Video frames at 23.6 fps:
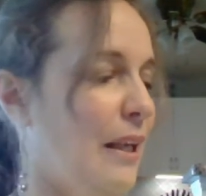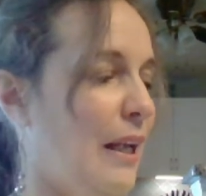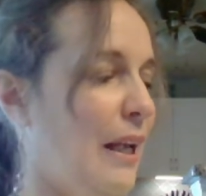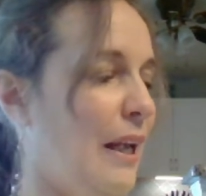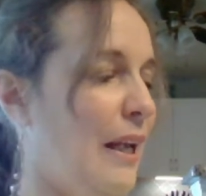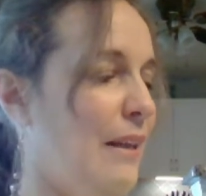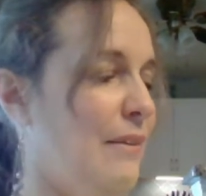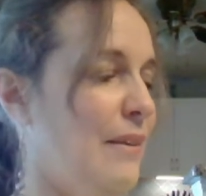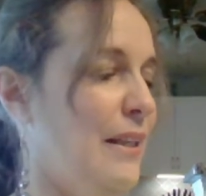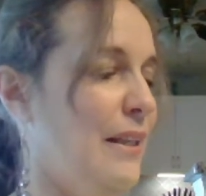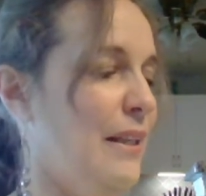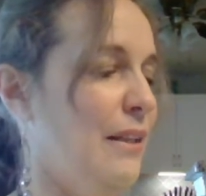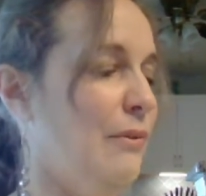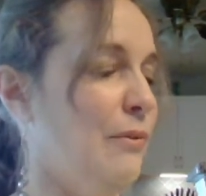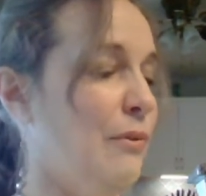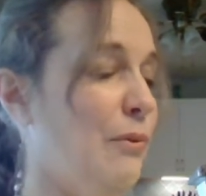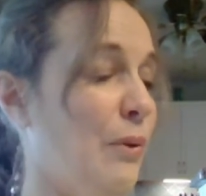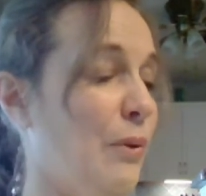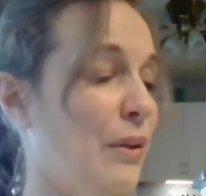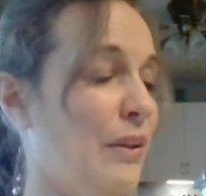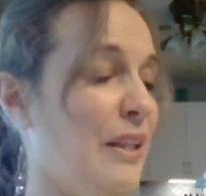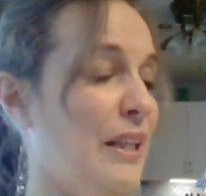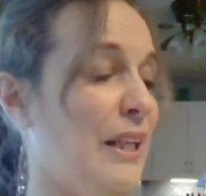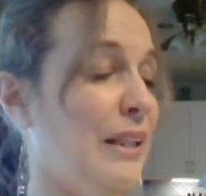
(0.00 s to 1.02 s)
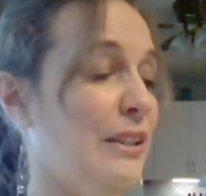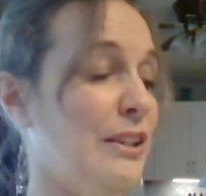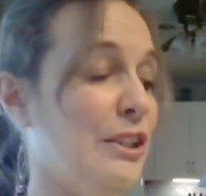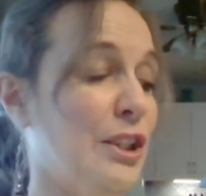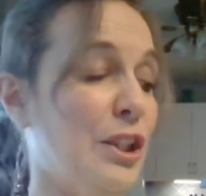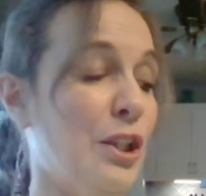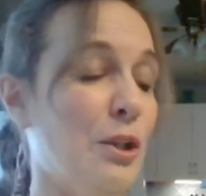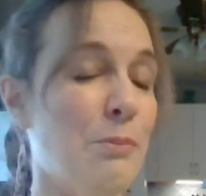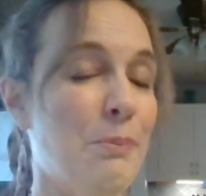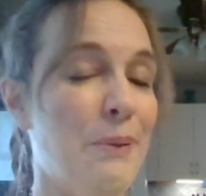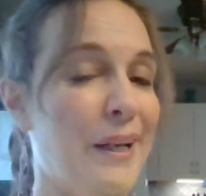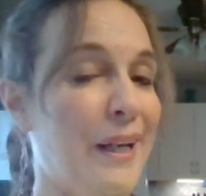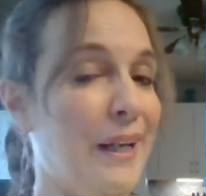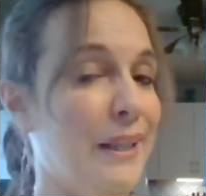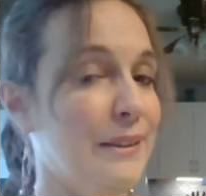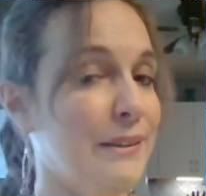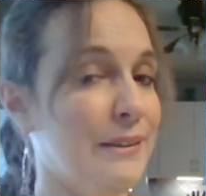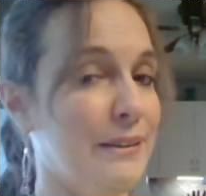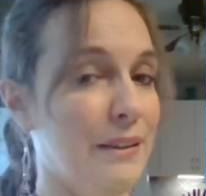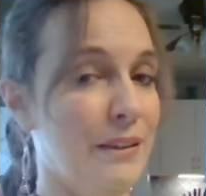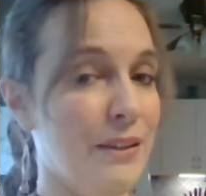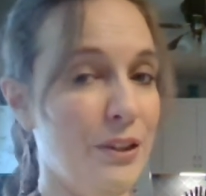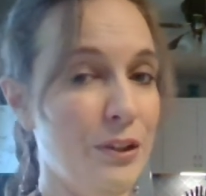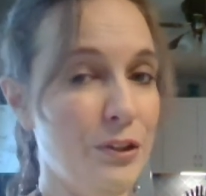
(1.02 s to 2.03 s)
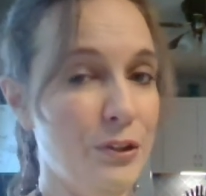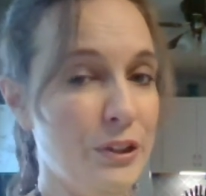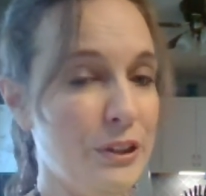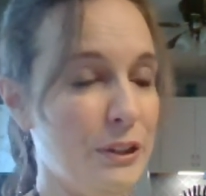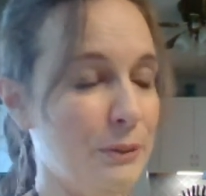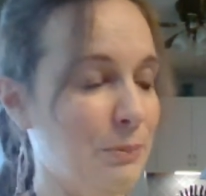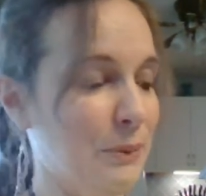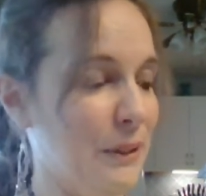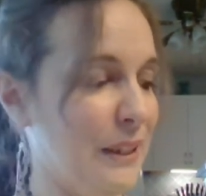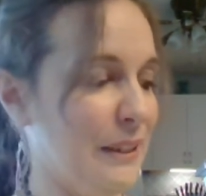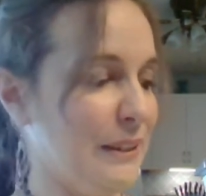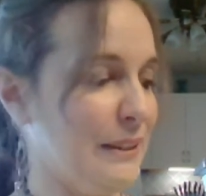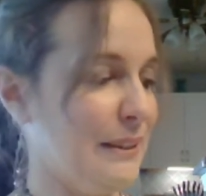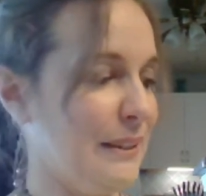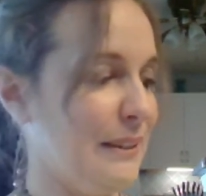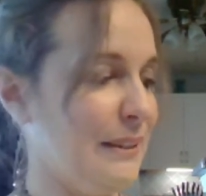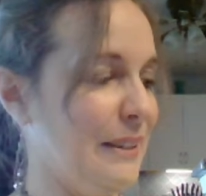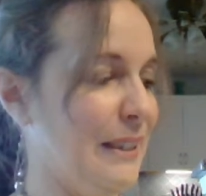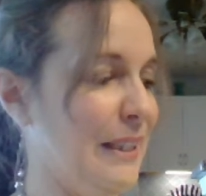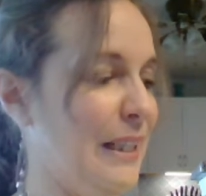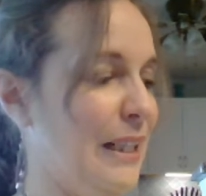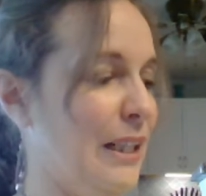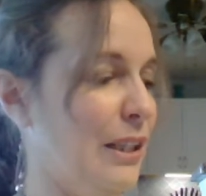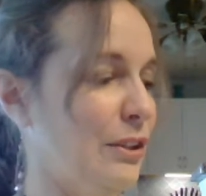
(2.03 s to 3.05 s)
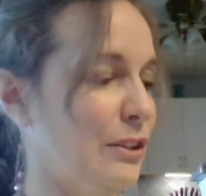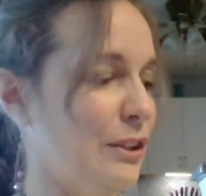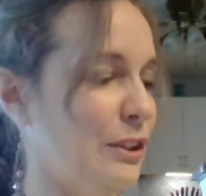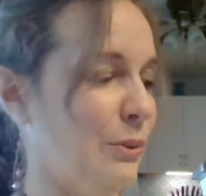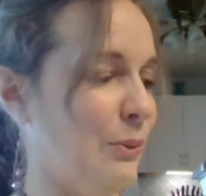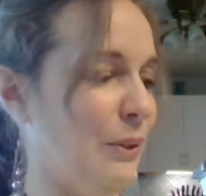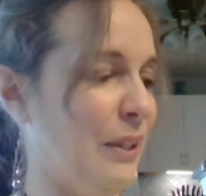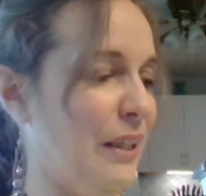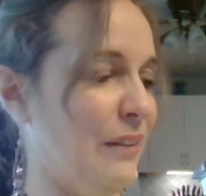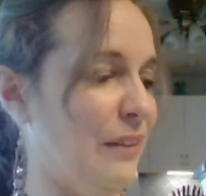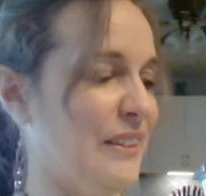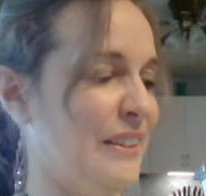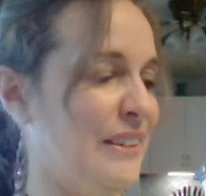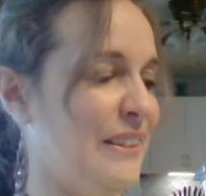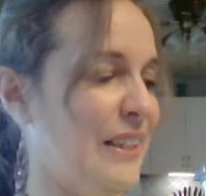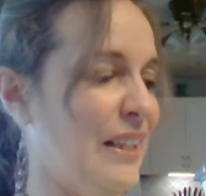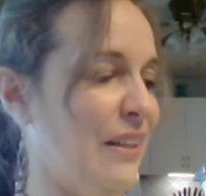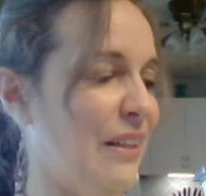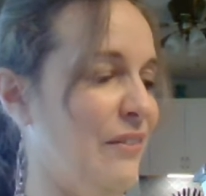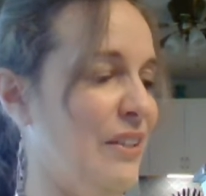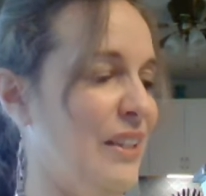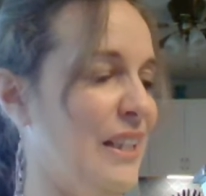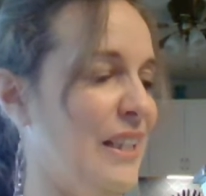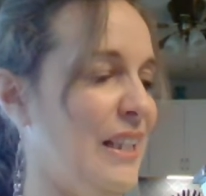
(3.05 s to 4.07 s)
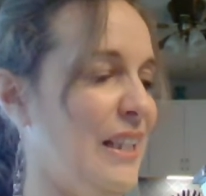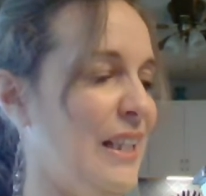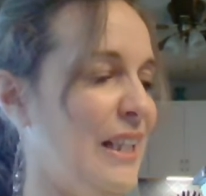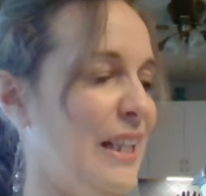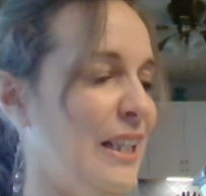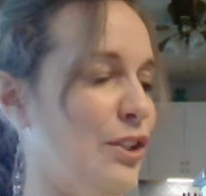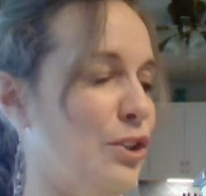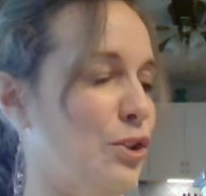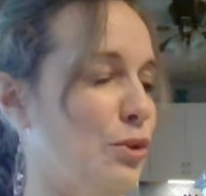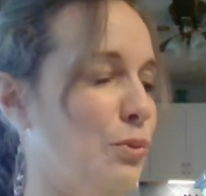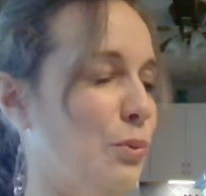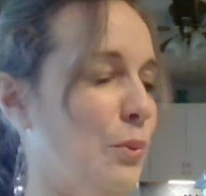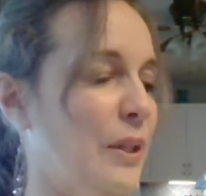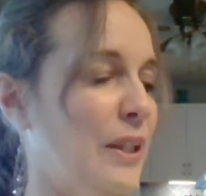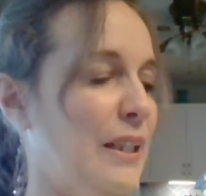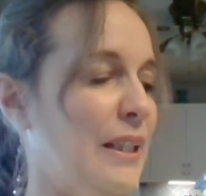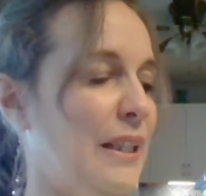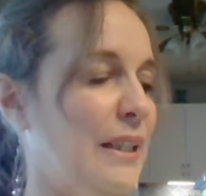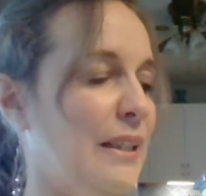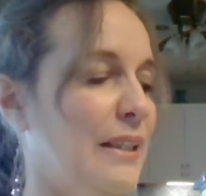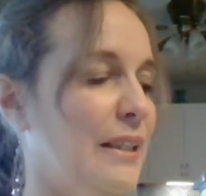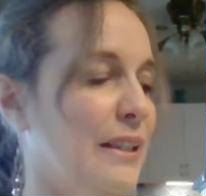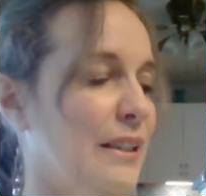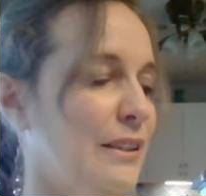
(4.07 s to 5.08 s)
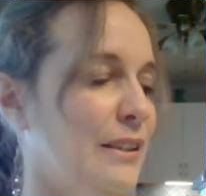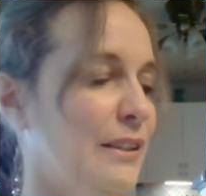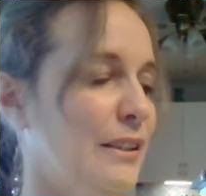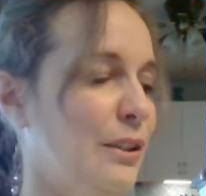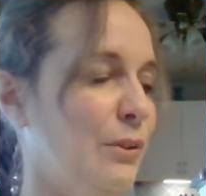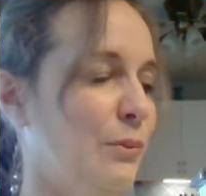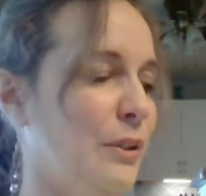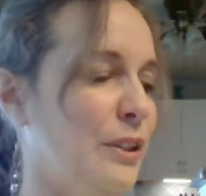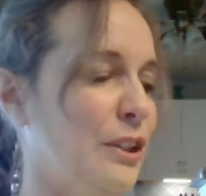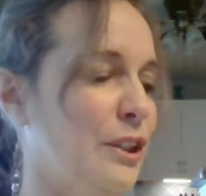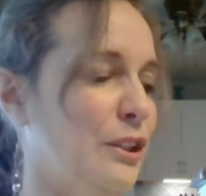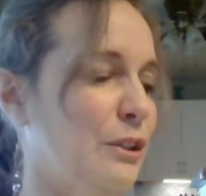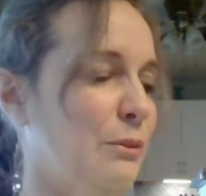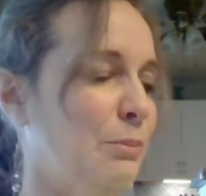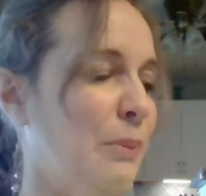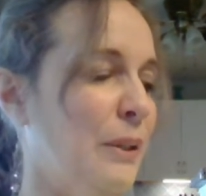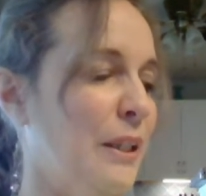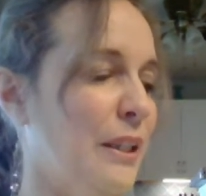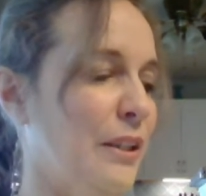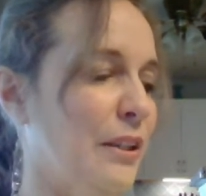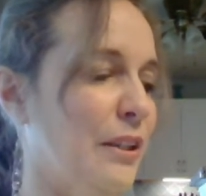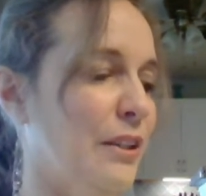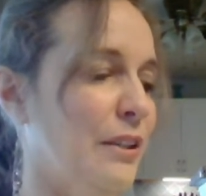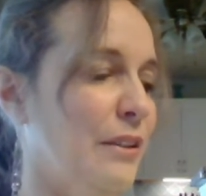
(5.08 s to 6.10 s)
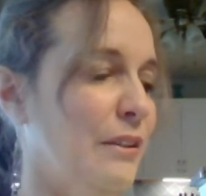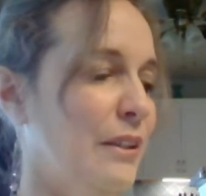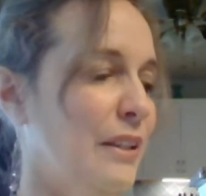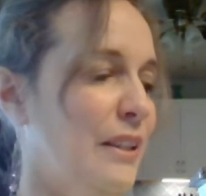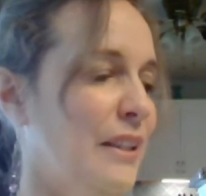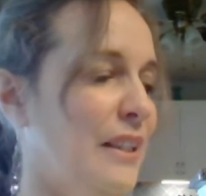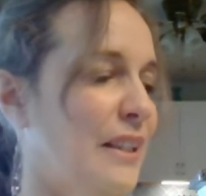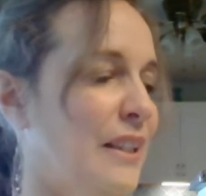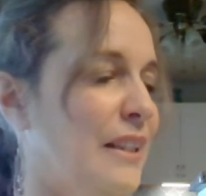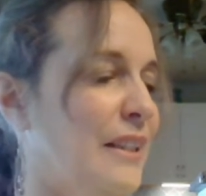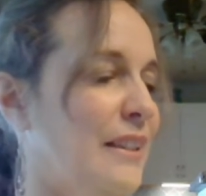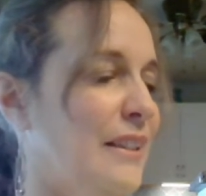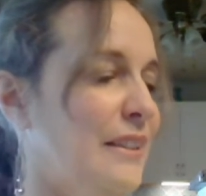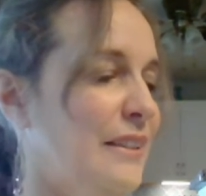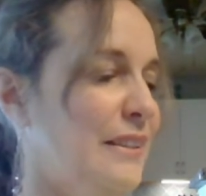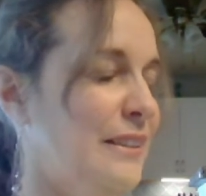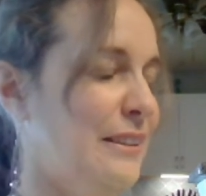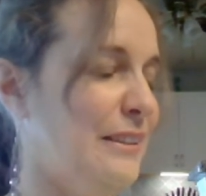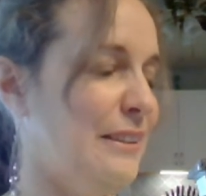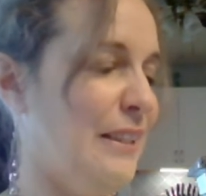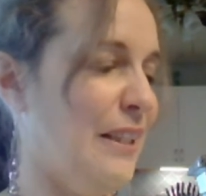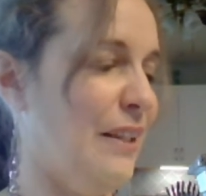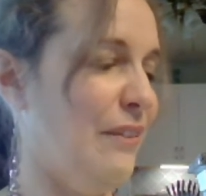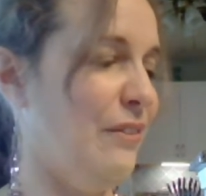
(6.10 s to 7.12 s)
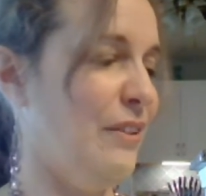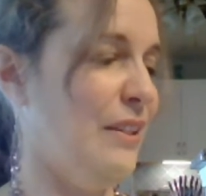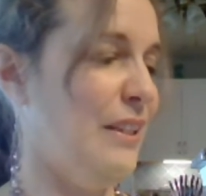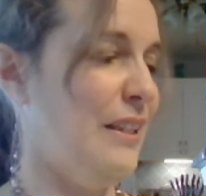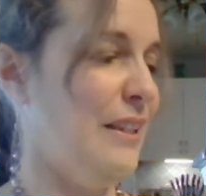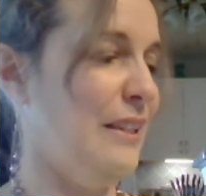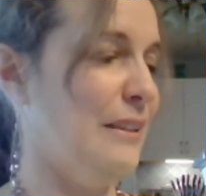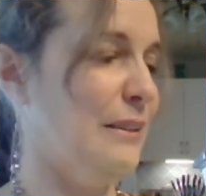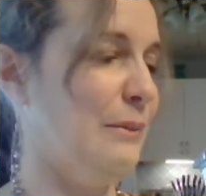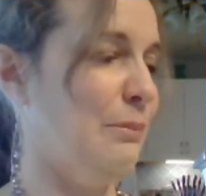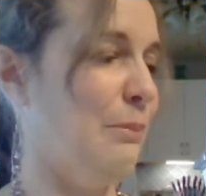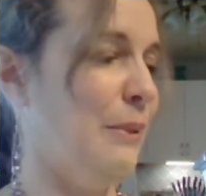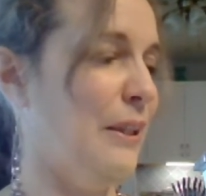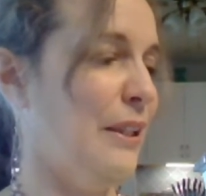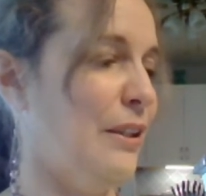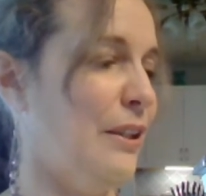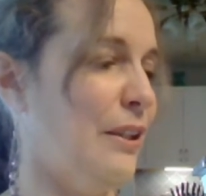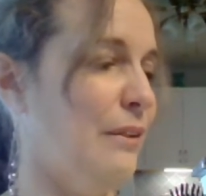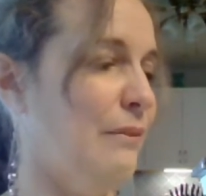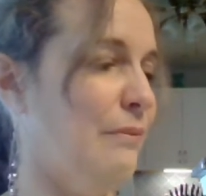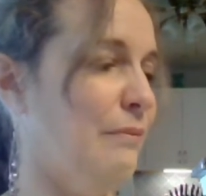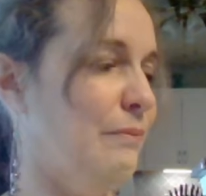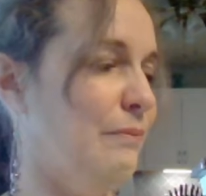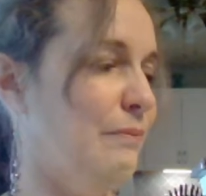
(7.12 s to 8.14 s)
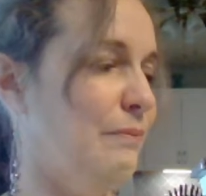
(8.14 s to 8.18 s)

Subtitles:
And then we got to go past the hundreds place to tell. So we have 70 and 20. So which is bigger? 70 is bigger.